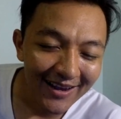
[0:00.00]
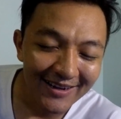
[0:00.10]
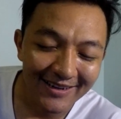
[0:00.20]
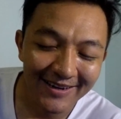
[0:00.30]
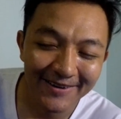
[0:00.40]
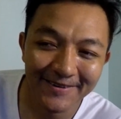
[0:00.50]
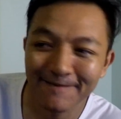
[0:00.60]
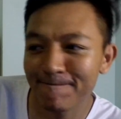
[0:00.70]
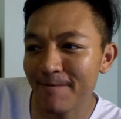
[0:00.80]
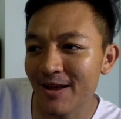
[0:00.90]

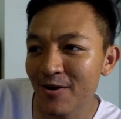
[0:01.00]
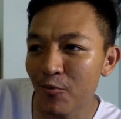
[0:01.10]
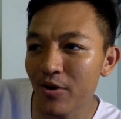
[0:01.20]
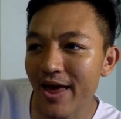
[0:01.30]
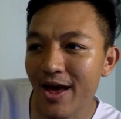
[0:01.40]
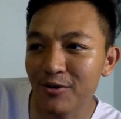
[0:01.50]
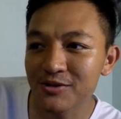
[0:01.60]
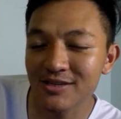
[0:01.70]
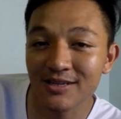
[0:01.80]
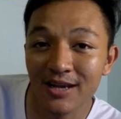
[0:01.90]
And what
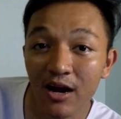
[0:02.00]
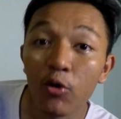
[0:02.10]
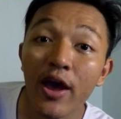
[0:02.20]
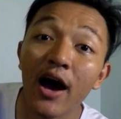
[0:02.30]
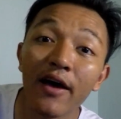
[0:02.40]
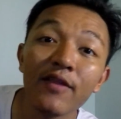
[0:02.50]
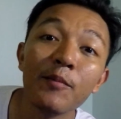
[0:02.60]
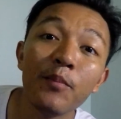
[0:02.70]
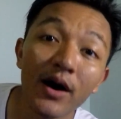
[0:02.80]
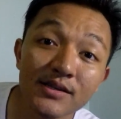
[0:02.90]
else? Oh yeah, and the
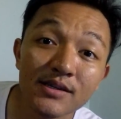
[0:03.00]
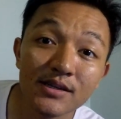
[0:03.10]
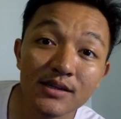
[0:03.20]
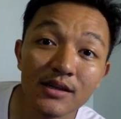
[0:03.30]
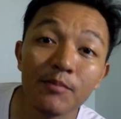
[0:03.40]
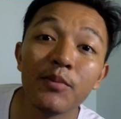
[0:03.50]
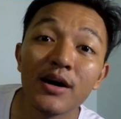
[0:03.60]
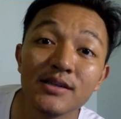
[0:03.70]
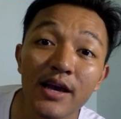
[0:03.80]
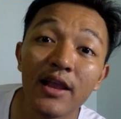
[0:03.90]
bus
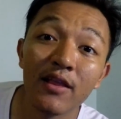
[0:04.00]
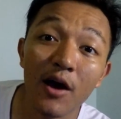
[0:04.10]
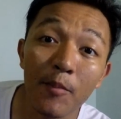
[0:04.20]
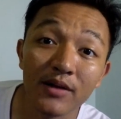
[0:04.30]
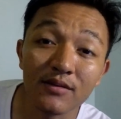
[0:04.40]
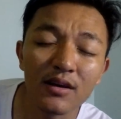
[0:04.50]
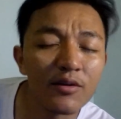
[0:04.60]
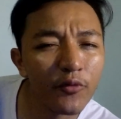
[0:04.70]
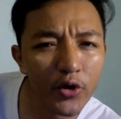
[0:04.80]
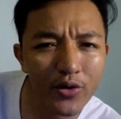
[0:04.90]
and the MRT, the
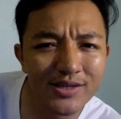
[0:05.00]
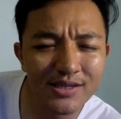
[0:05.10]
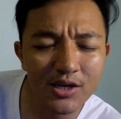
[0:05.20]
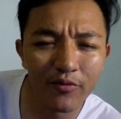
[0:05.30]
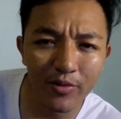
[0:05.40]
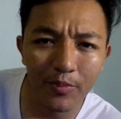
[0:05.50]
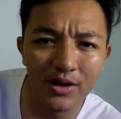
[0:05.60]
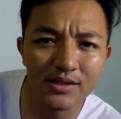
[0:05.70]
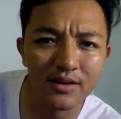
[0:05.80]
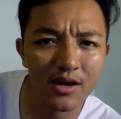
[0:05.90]
frequency of the
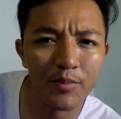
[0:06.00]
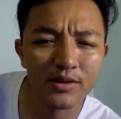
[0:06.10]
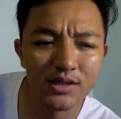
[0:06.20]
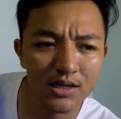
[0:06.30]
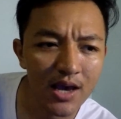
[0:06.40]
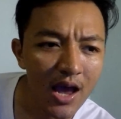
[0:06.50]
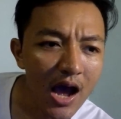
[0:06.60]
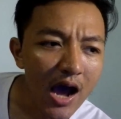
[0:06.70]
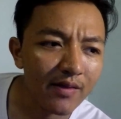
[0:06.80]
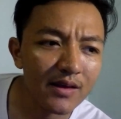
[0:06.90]
bus and the MRT,
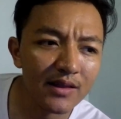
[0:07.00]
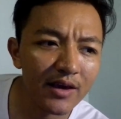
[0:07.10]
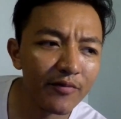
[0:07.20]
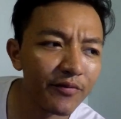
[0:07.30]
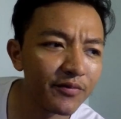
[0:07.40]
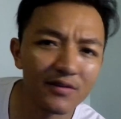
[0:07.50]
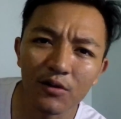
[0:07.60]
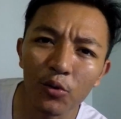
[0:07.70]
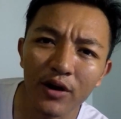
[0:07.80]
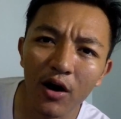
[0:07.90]
I think they have
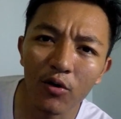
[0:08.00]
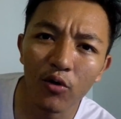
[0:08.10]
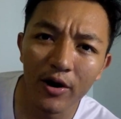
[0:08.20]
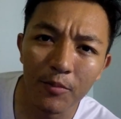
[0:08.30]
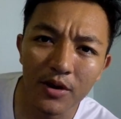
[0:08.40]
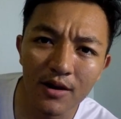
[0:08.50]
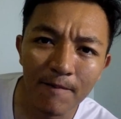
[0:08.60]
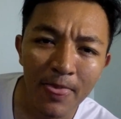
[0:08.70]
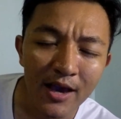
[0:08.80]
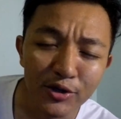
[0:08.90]
slowed down quite a bit.
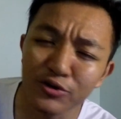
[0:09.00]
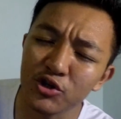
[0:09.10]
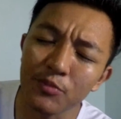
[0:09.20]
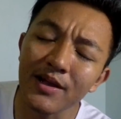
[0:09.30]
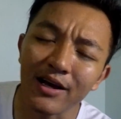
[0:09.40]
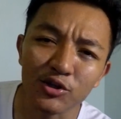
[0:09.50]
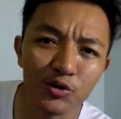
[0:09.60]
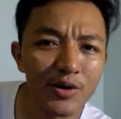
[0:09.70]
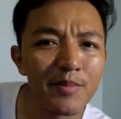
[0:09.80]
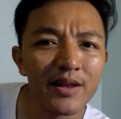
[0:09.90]
Used to be like
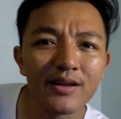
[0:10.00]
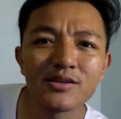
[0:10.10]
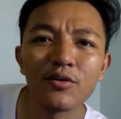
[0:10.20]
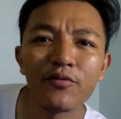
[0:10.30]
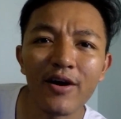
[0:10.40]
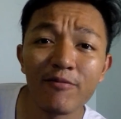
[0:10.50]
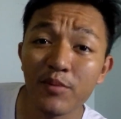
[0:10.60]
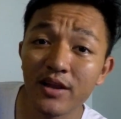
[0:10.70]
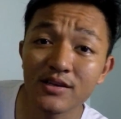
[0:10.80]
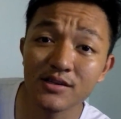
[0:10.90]
3 minutes or 5
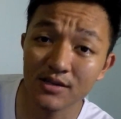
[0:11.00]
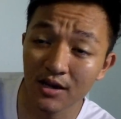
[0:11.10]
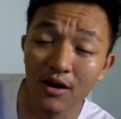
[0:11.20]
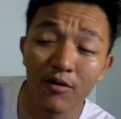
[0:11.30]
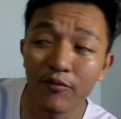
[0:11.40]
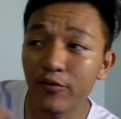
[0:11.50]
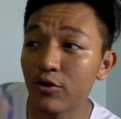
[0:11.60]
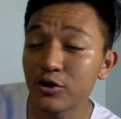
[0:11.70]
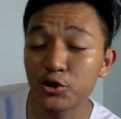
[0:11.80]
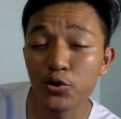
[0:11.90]
minutes for
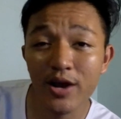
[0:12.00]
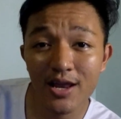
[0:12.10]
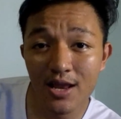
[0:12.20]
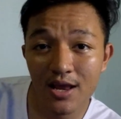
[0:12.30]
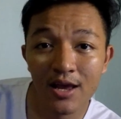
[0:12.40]
a train